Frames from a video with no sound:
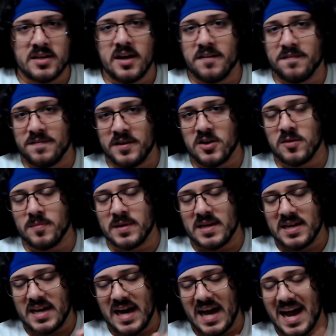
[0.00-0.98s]
a film
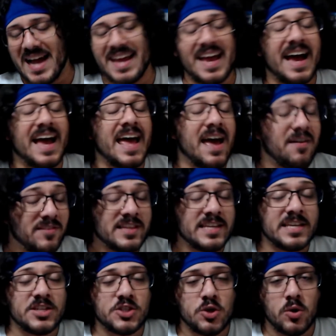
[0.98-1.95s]
I heavily
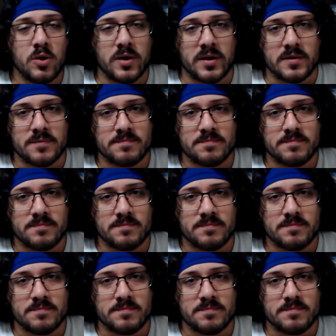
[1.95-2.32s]
enjoy.